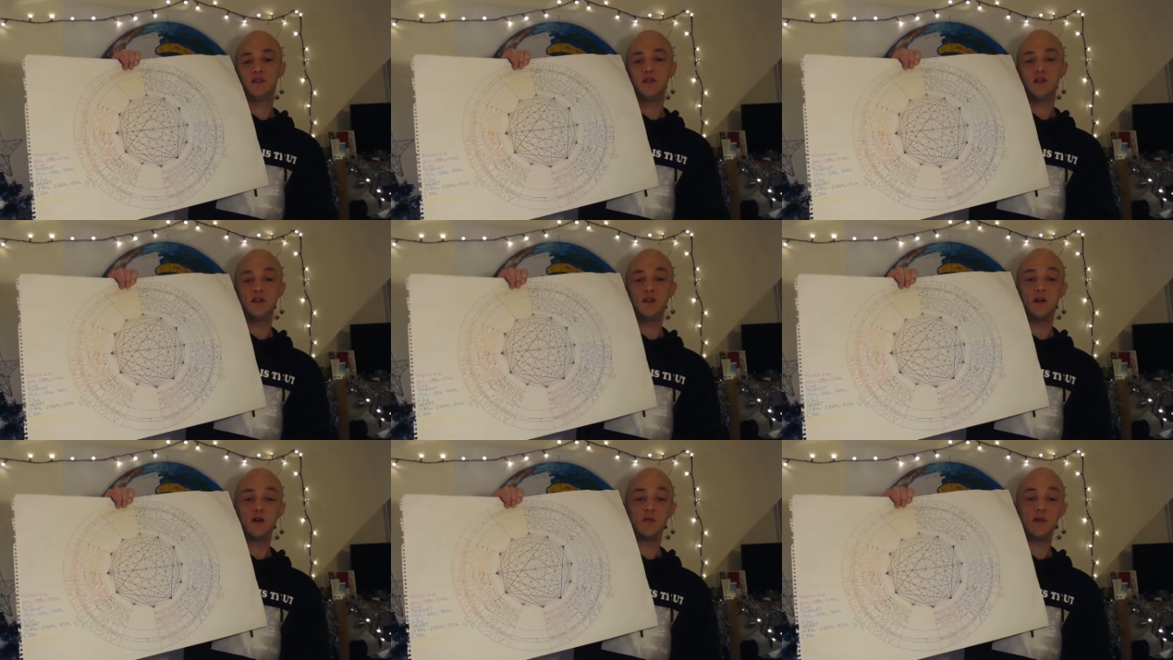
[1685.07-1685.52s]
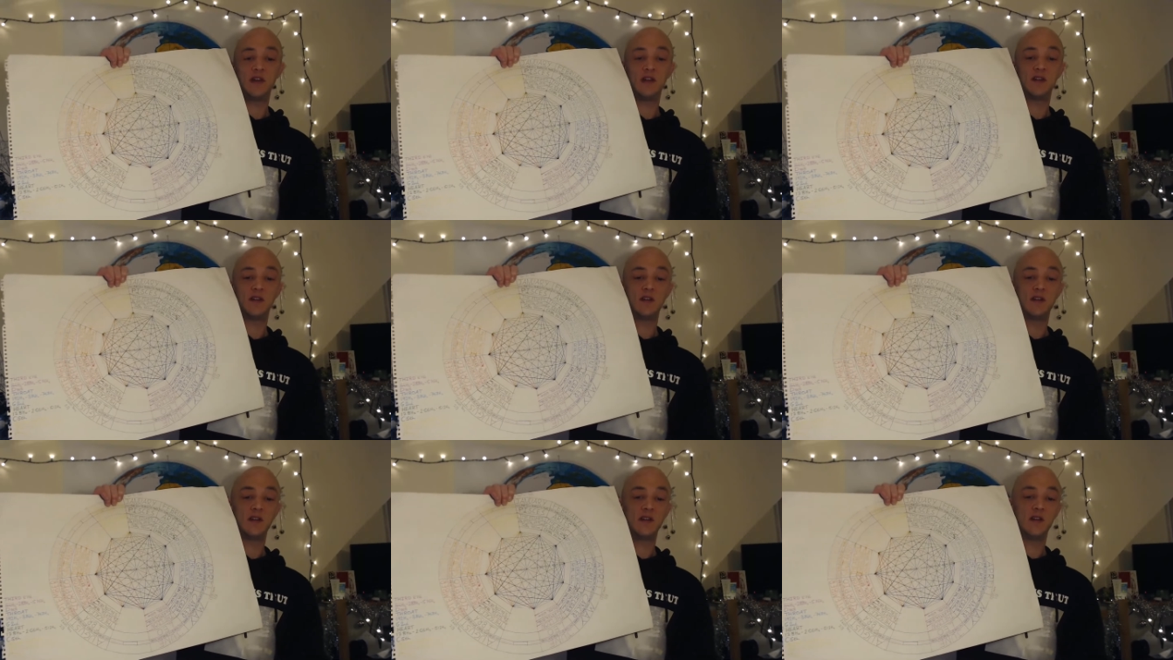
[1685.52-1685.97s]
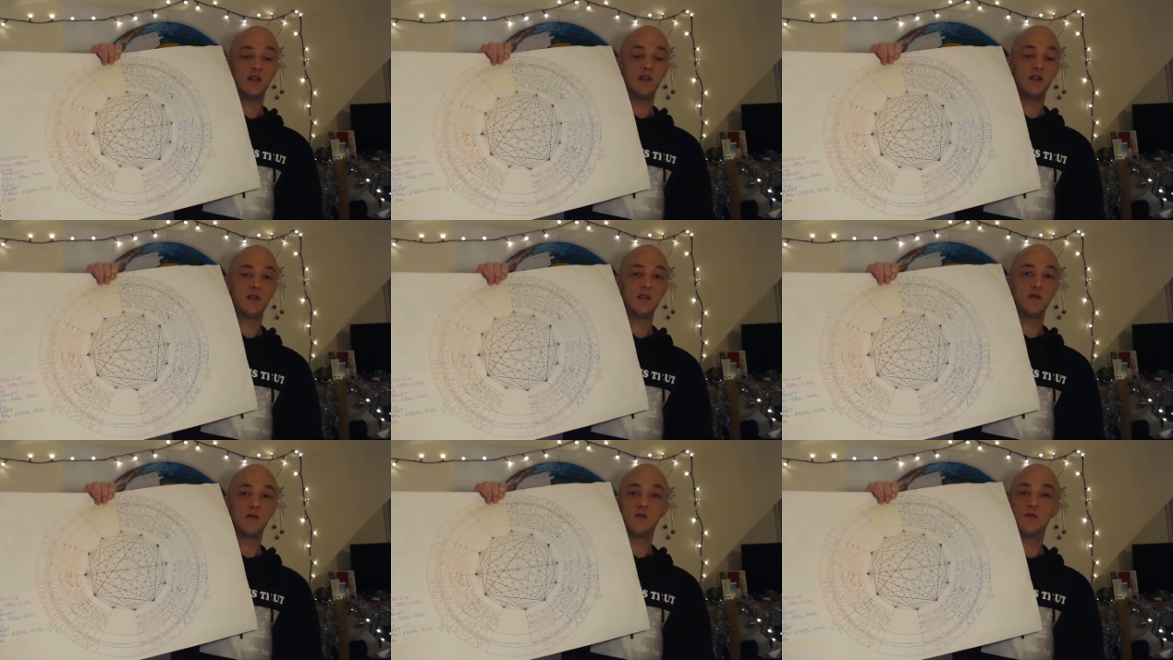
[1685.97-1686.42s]
You know what I mean?
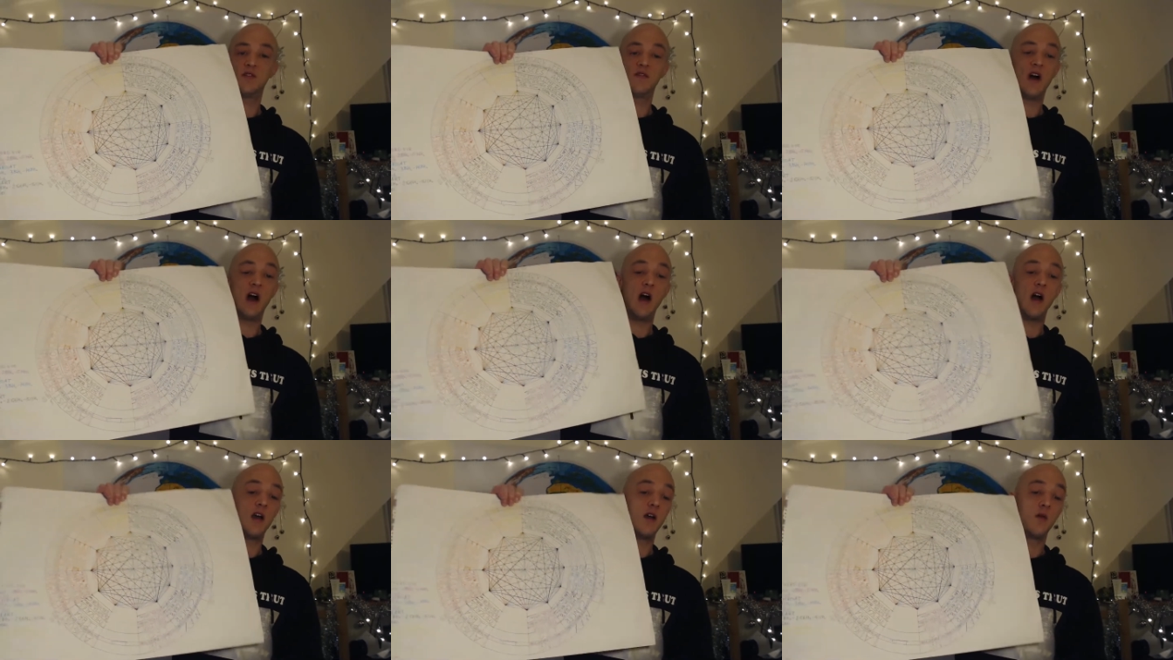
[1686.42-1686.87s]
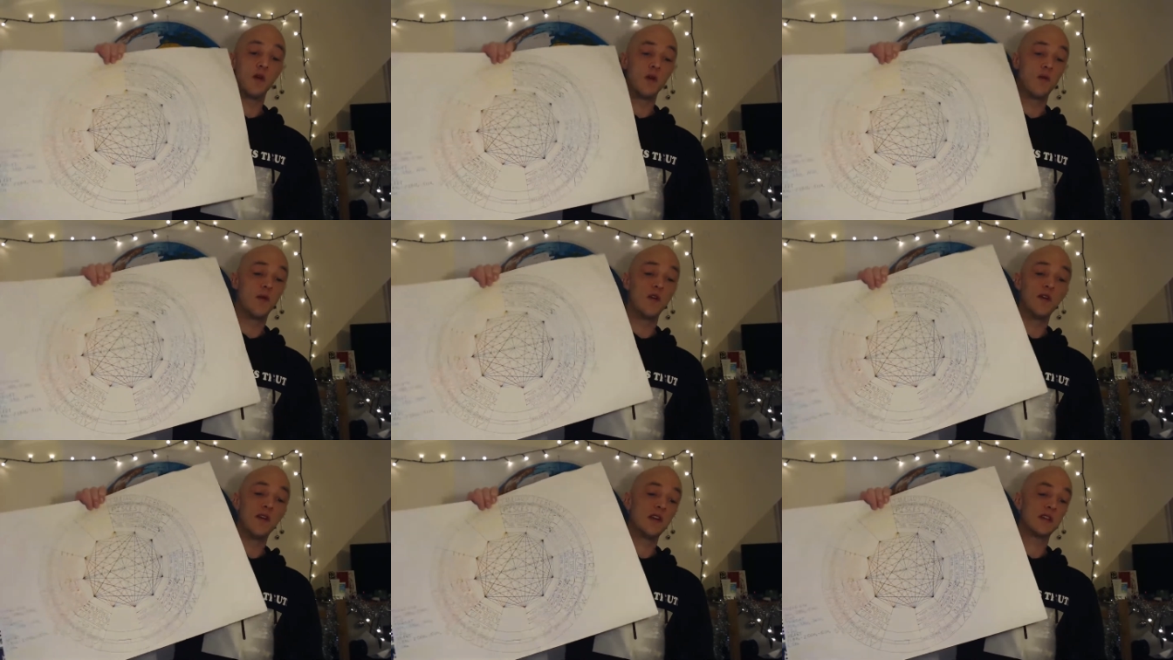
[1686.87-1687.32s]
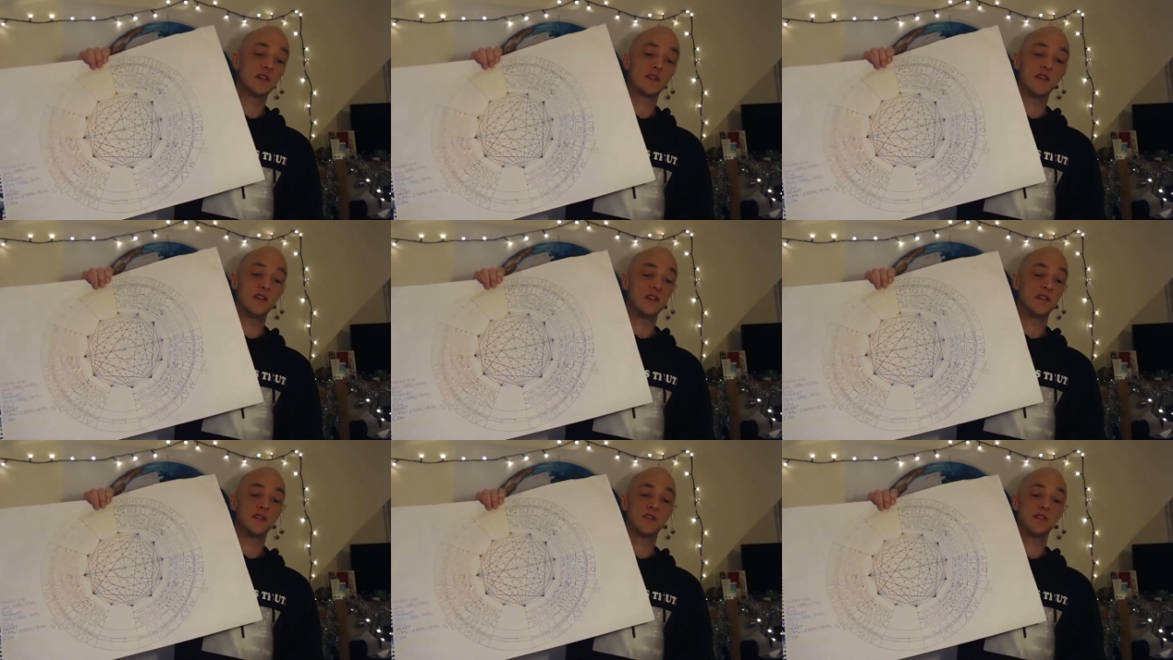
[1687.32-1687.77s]
Without it, we wouldn't
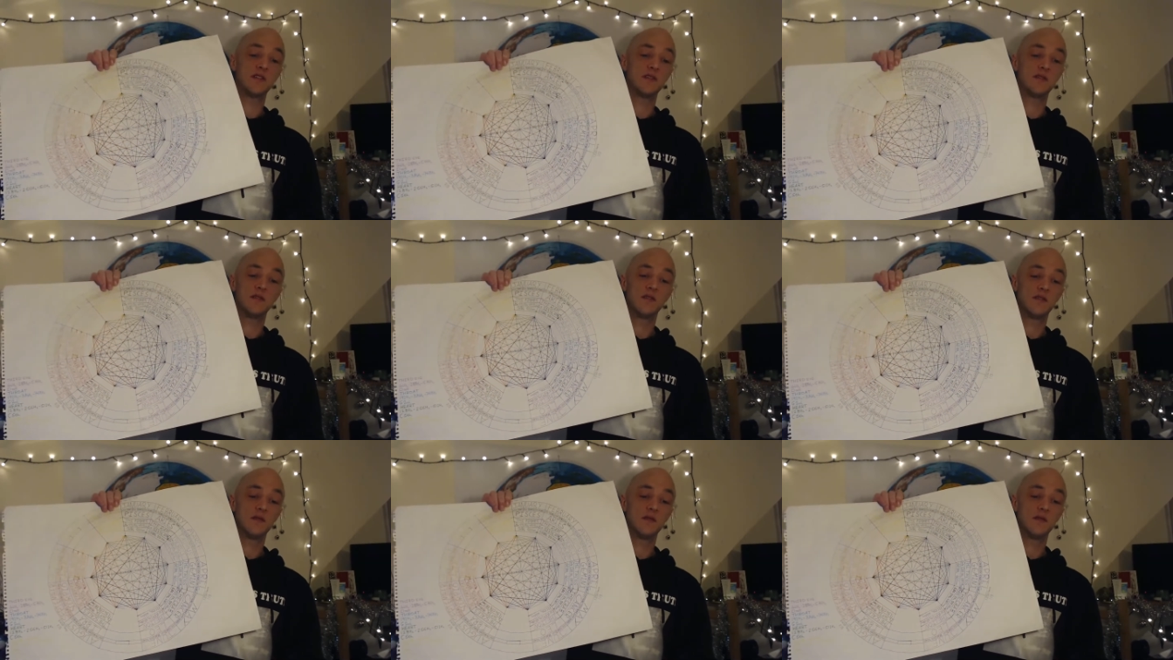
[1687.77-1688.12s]
exist.